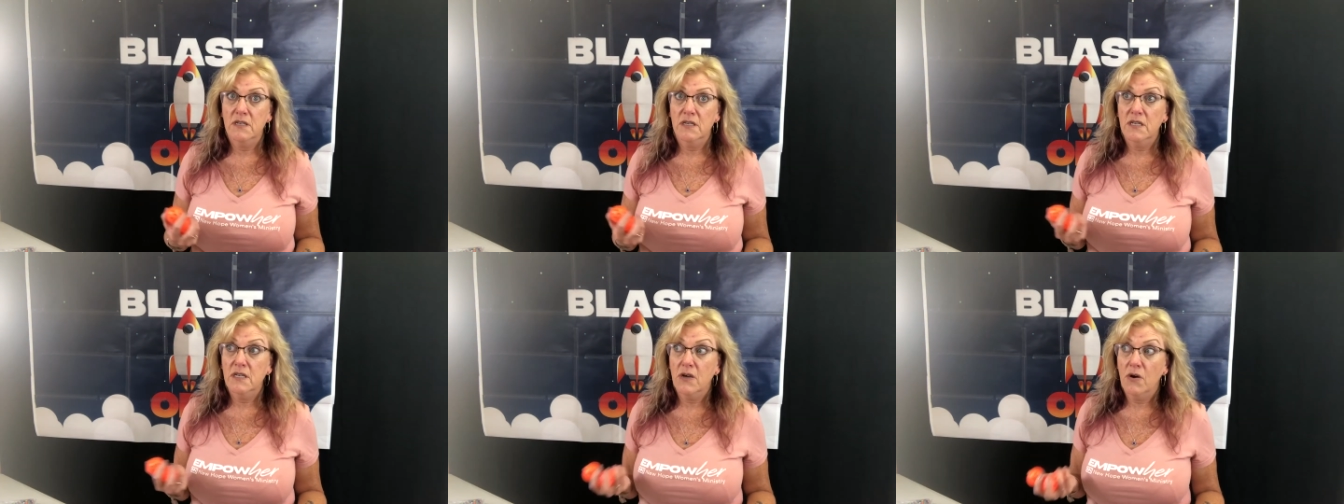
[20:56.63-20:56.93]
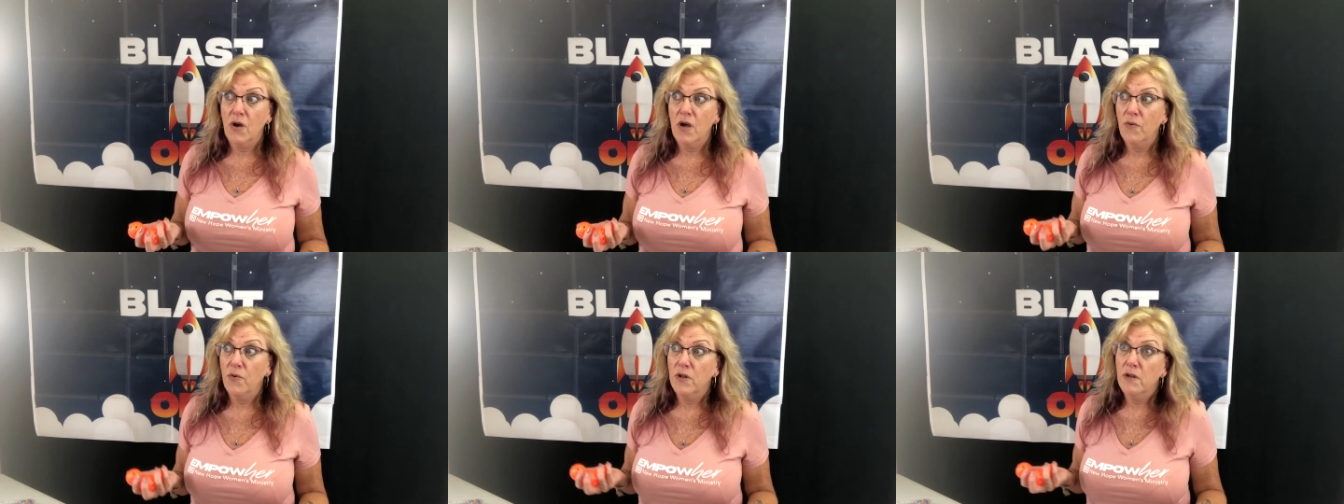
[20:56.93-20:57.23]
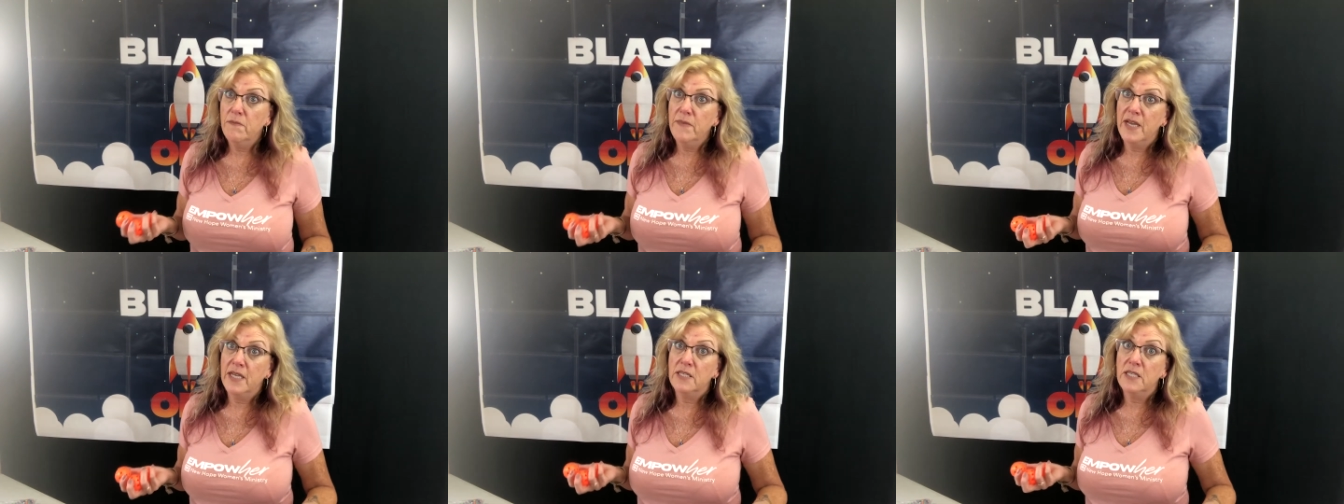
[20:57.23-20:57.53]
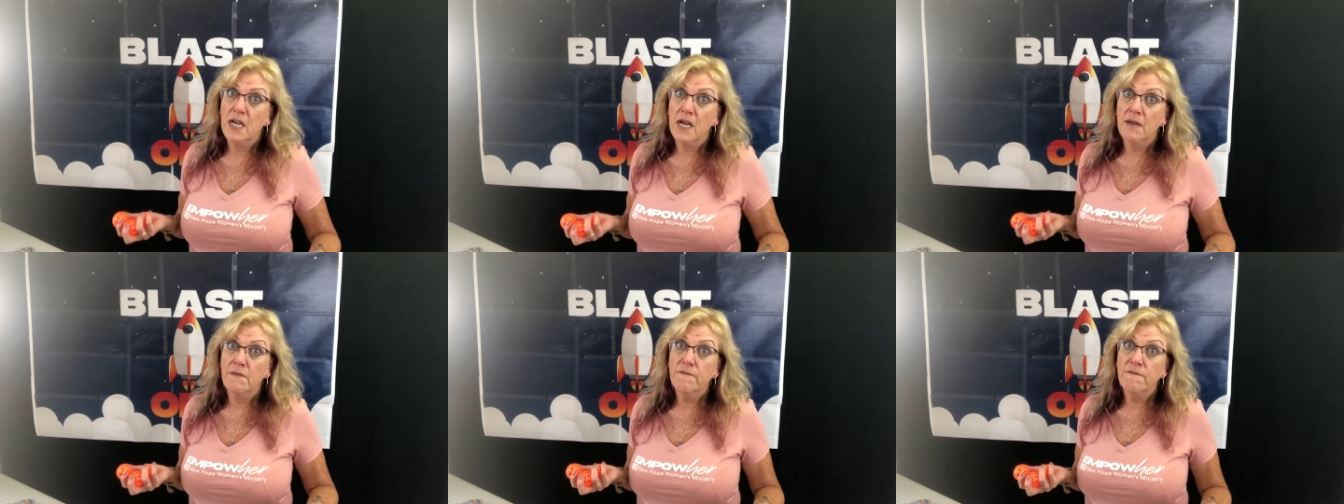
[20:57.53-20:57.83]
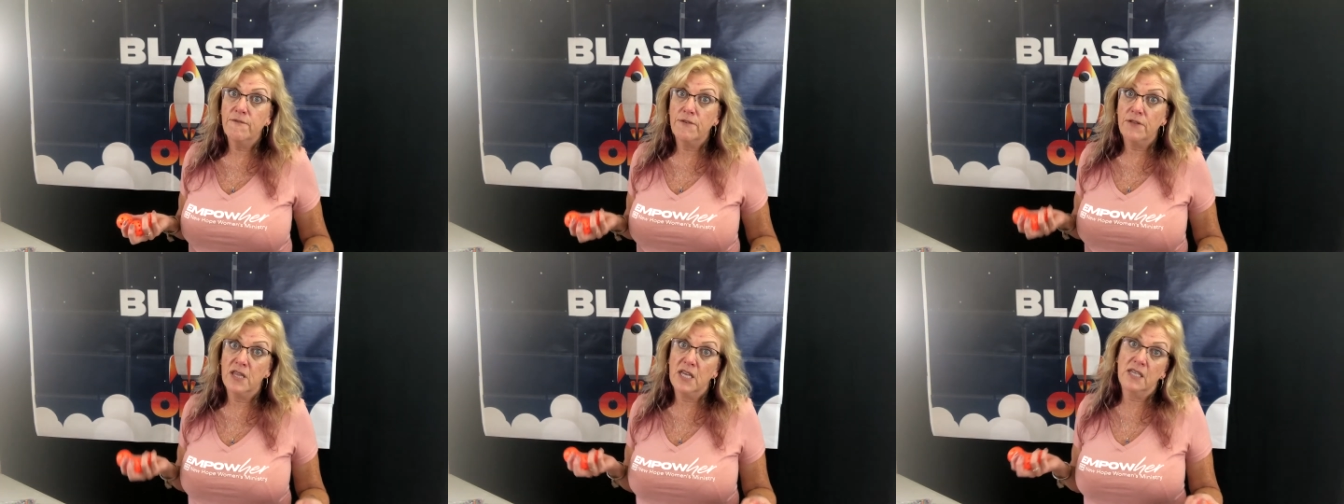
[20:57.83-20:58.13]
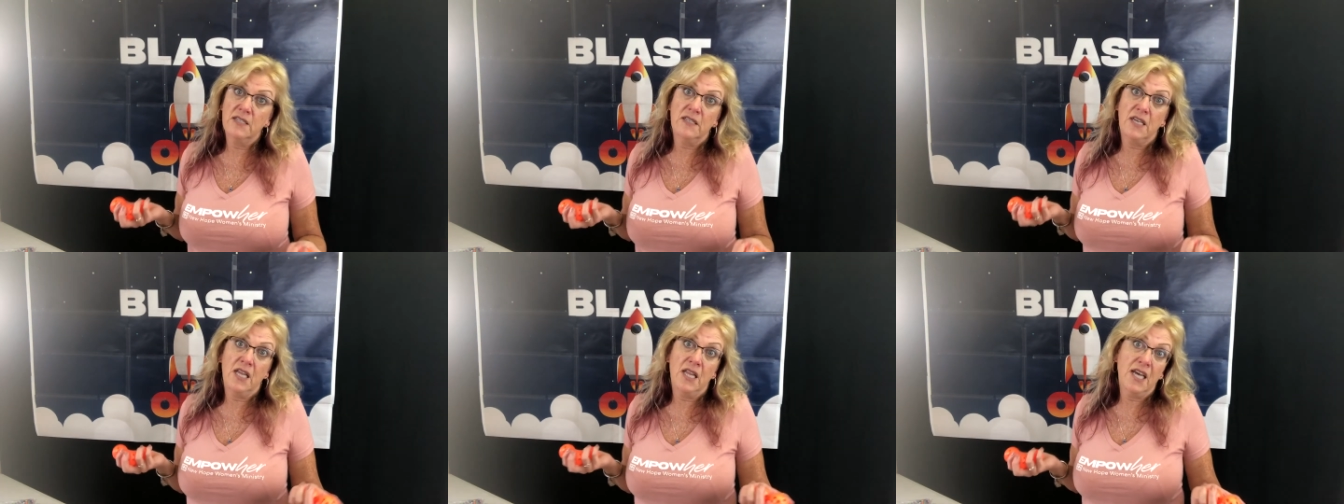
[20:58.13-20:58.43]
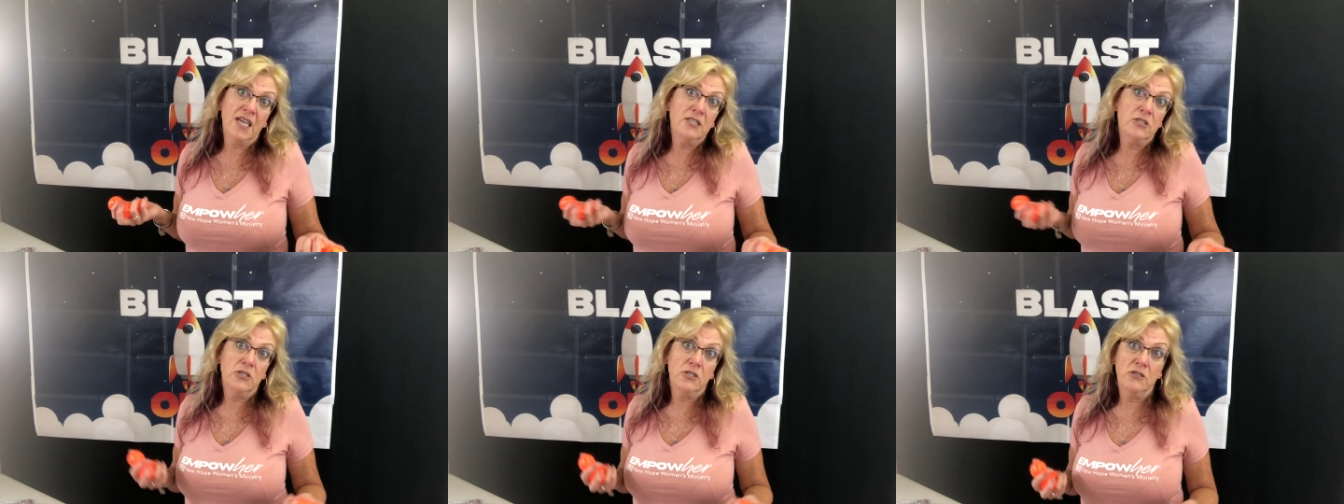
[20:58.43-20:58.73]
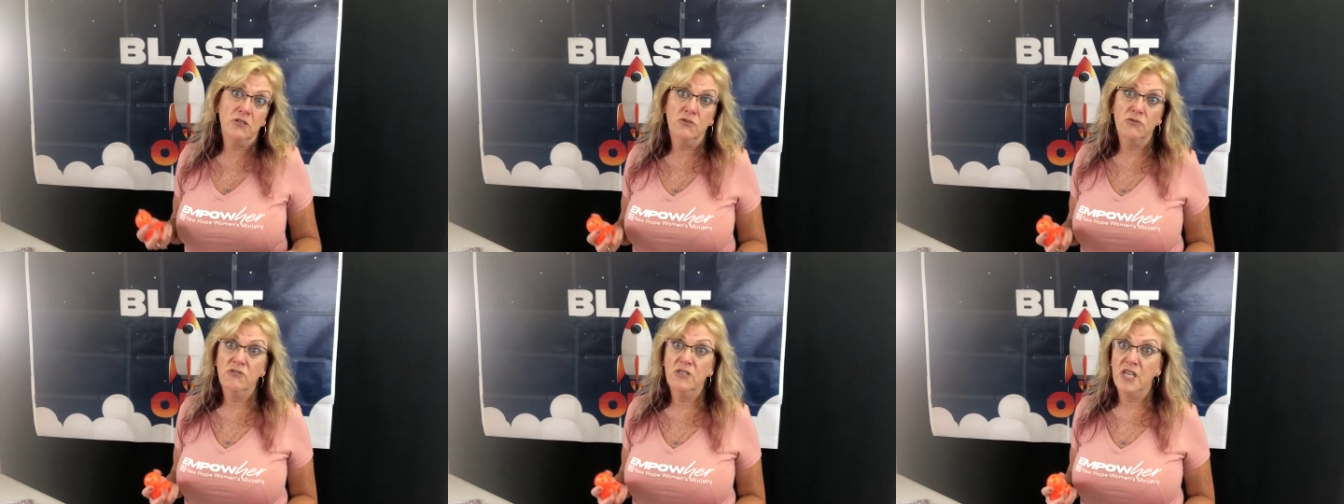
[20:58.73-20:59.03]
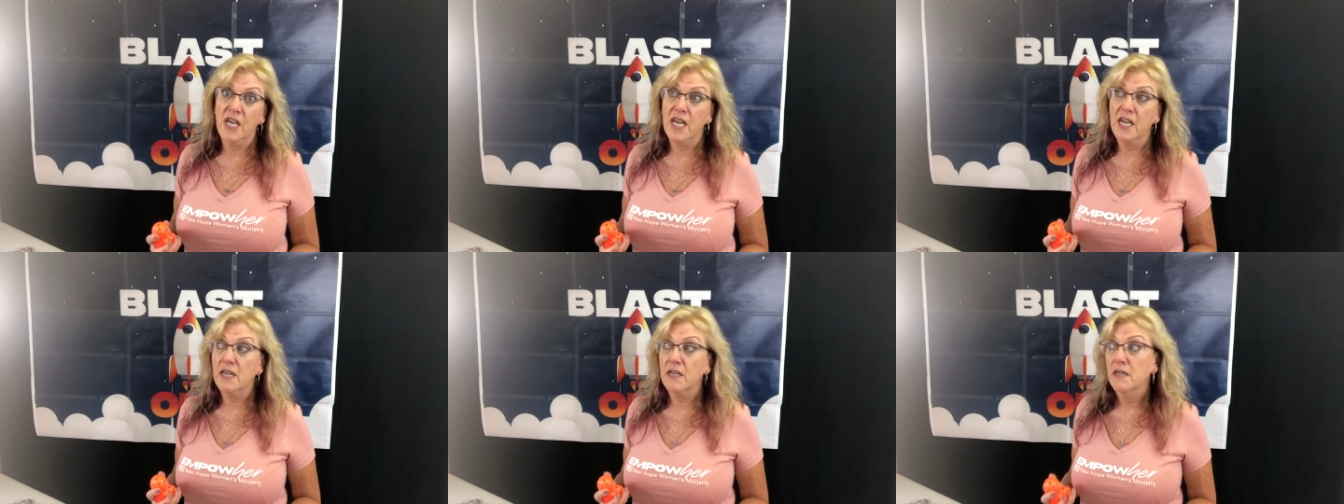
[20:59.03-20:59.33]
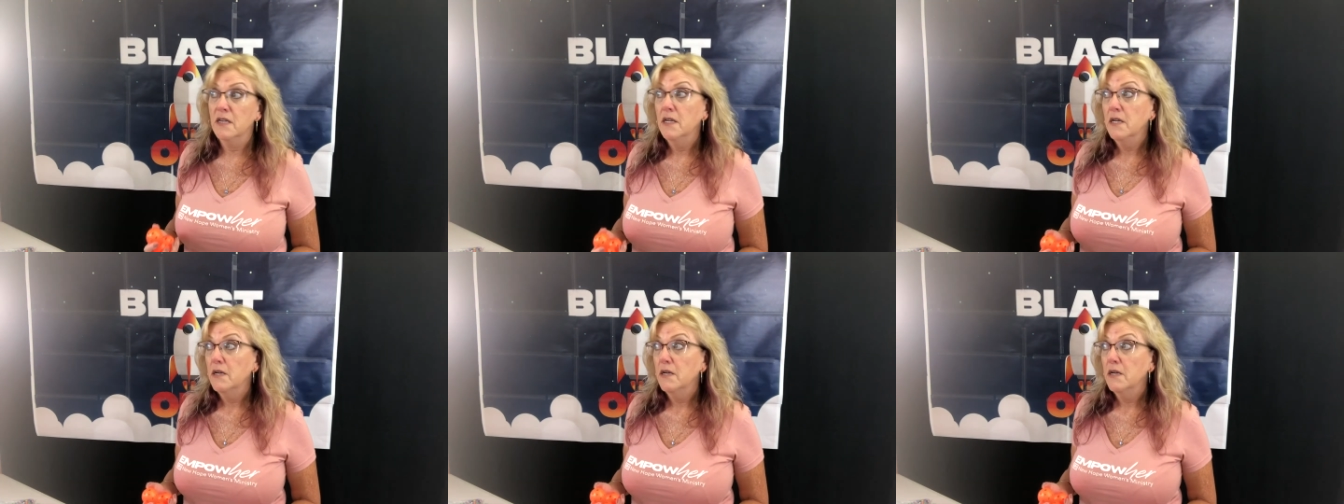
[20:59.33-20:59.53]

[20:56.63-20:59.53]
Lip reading: you know, I wanna make time for things I like to do, like